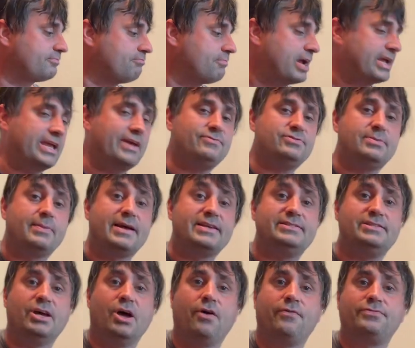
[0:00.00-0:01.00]
gift to
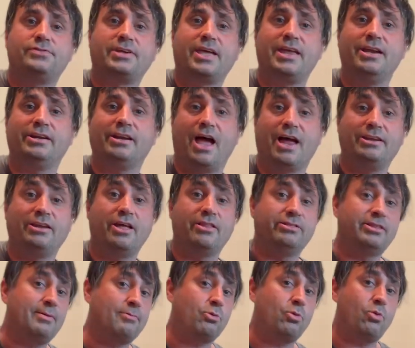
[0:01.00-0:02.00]
myself to get
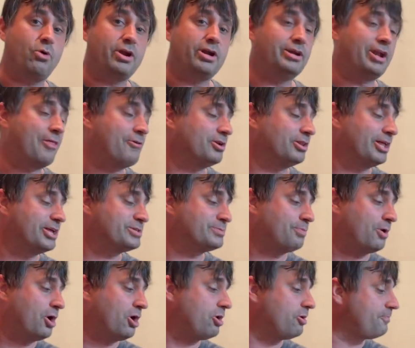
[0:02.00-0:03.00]
another Les
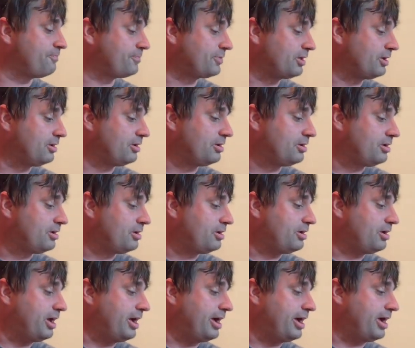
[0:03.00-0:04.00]
Paul,
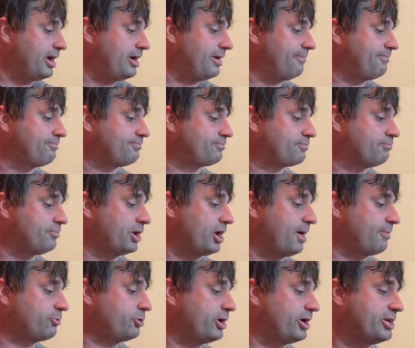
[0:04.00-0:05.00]
but
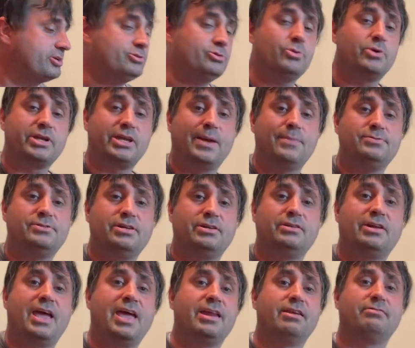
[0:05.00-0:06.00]
upgrade it to a Gibson,
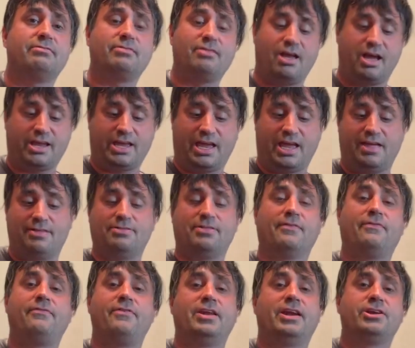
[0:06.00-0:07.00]
and again, the
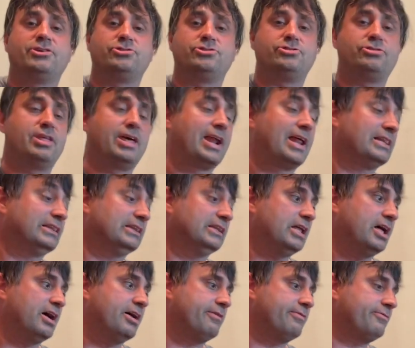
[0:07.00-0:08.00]
finish that I
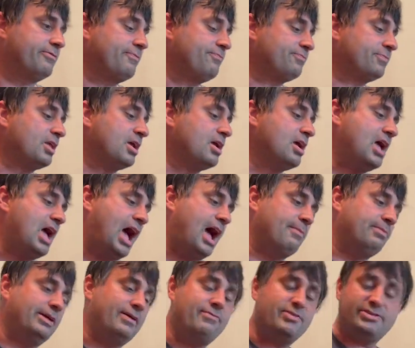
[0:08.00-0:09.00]
love. I
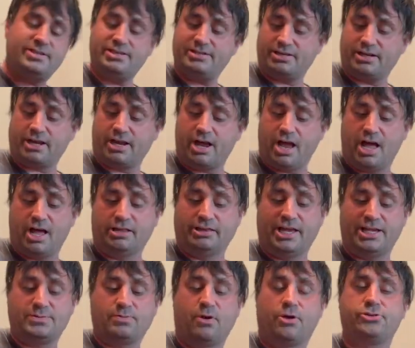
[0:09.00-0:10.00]
believe this is a
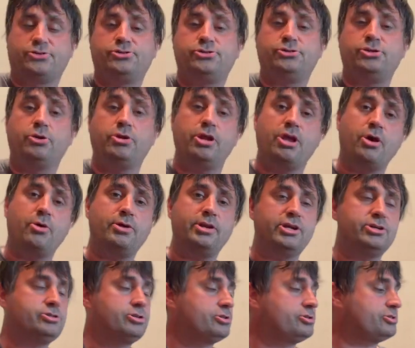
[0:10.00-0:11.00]
Les Paul Studio
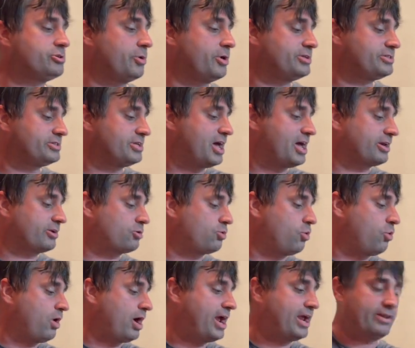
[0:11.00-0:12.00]
Edition, so it's not
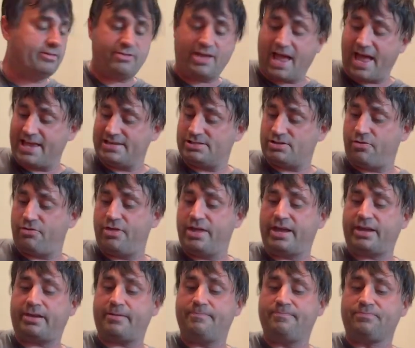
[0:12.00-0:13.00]
quite as
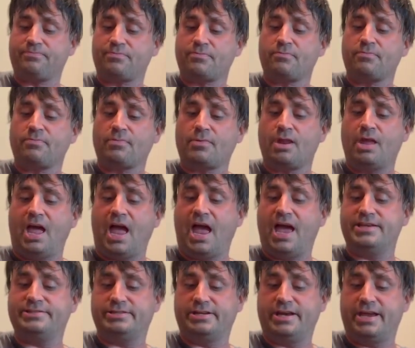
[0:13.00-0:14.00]
thick
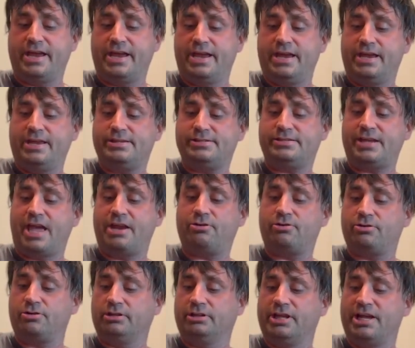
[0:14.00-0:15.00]
as a
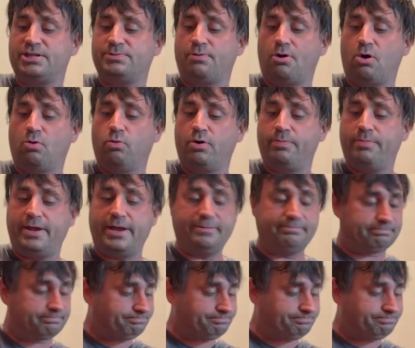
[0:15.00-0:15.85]
standard Les Paul would be,